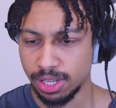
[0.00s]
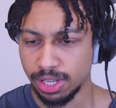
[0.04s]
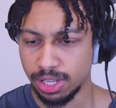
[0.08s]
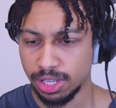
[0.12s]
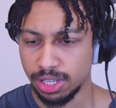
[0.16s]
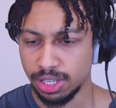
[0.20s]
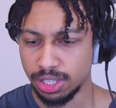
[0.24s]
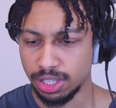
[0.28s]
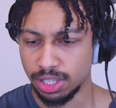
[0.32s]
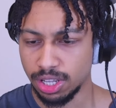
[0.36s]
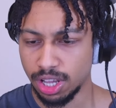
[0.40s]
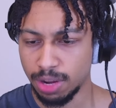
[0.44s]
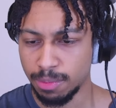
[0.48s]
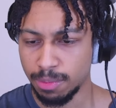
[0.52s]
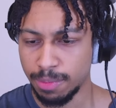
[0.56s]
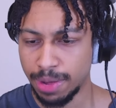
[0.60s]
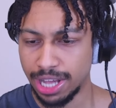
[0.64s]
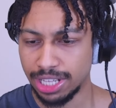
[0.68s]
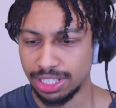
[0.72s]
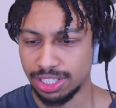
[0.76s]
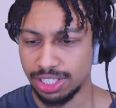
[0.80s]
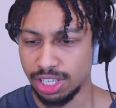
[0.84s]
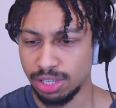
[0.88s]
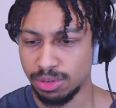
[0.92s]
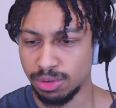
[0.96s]
Not a
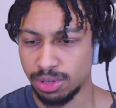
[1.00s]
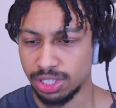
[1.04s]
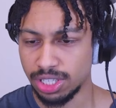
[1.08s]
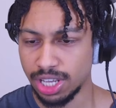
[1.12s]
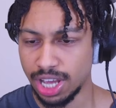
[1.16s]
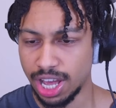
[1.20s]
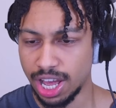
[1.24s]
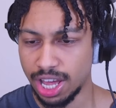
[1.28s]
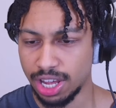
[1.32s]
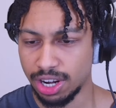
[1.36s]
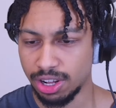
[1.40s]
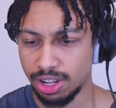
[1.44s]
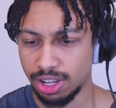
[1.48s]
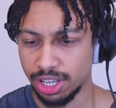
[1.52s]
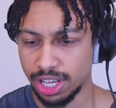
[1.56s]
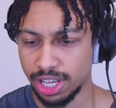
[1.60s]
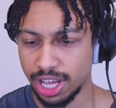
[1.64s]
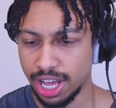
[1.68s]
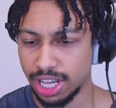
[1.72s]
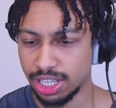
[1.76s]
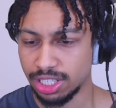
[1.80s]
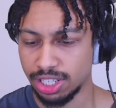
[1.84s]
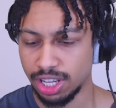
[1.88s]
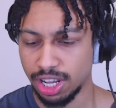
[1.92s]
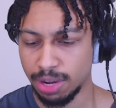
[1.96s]
bad sequence at all,
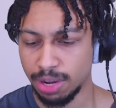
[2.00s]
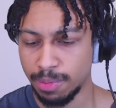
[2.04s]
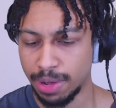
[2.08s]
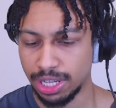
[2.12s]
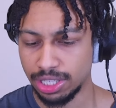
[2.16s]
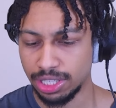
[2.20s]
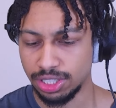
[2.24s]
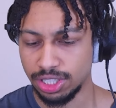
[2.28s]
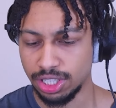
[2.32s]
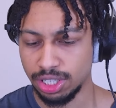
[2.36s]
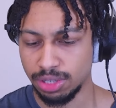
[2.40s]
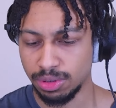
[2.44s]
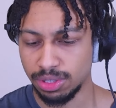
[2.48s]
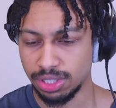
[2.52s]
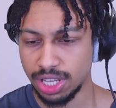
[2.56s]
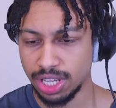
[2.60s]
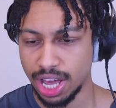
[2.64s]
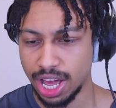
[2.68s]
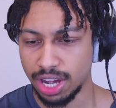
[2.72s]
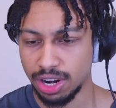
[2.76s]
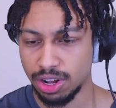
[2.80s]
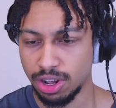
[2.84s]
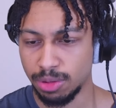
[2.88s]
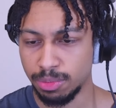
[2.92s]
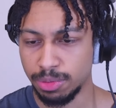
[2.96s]
guys. Not a bad sequence
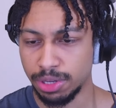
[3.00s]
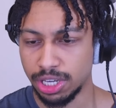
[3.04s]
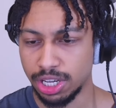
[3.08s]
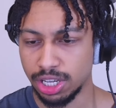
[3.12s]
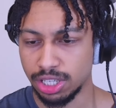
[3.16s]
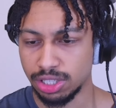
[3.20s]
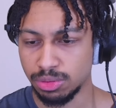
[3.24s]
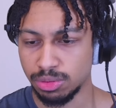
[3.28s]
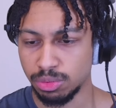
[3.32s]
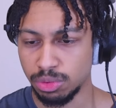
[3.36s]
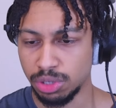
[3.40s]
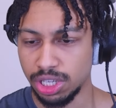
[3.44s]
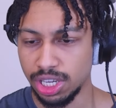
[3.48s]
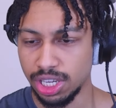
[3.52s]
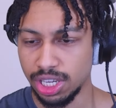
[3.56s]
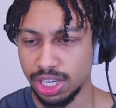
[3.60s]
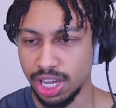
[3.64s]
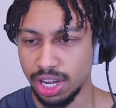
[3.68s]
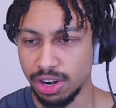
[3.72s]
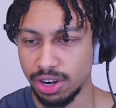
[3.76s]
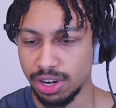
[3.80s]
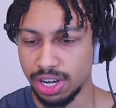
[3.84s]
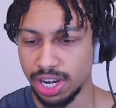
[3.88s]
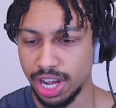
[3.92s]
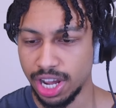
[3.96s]
at all, because we can get
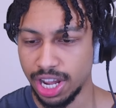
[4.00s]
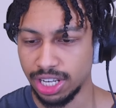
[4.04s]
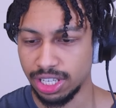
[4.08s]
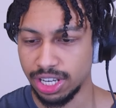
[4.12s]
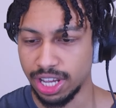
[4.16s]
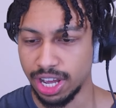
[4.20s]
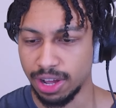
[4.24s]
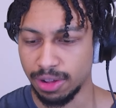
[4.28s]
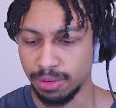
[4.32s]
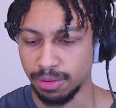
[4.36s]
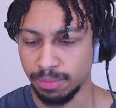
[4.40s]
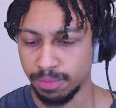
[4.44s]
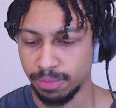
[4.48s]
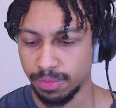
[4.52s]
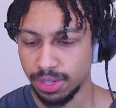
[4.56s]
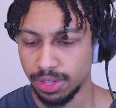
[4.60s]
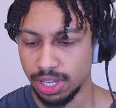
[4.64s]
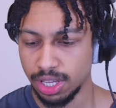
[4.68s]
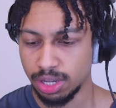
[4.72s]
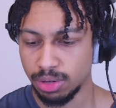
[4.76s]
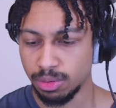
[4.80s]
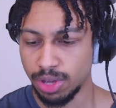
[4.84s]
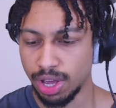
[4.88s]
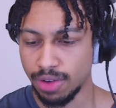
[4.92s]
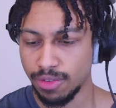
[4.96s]
our knight down.
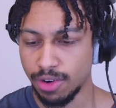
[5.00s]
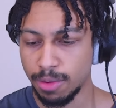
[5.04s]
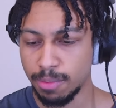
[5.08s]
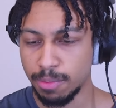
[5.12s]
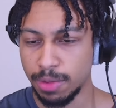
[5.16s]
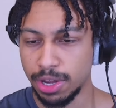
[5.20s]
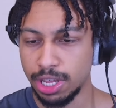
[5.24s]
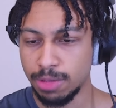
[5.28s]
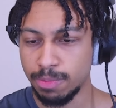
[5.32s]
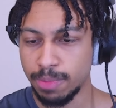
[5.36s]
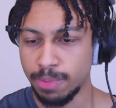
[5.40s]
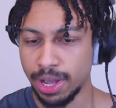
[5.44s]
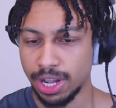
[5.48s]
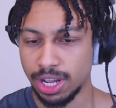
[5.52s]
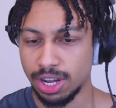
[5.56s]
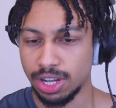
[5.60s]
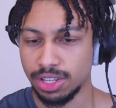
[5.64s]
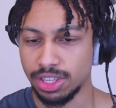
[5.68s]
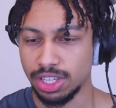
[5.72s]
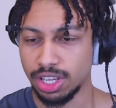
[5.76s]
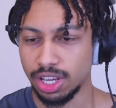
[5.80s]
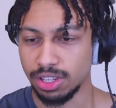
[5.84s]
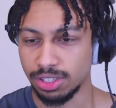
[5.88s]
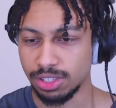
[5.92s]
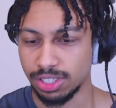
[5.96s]
We have our mini P.E.K.K.A on
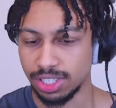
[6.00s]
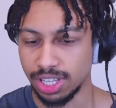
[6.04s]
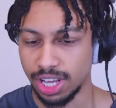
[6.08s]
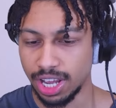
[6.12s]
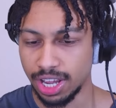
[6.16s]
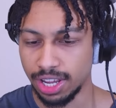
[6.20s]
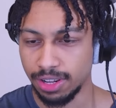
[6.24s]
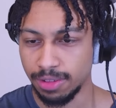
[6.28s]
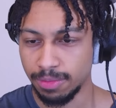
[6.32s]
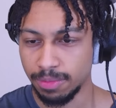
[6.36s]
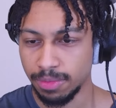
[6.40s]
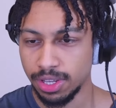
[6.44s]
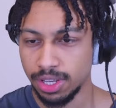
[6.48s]
the other side.